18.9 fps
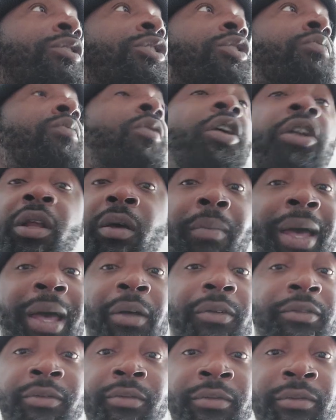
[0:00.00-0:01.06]
smart
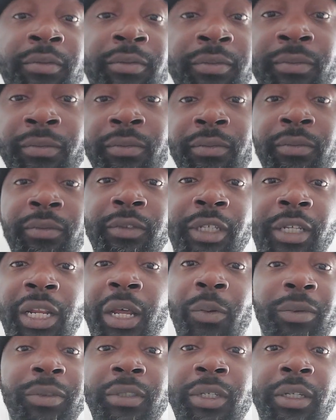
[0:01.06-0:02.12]
about. And
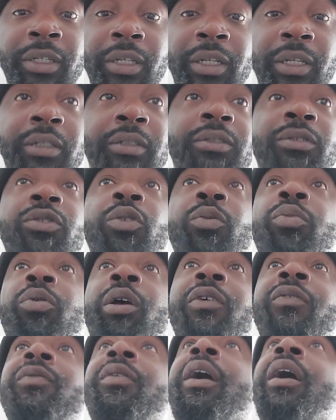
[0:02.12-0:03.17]
I was in there 2.5,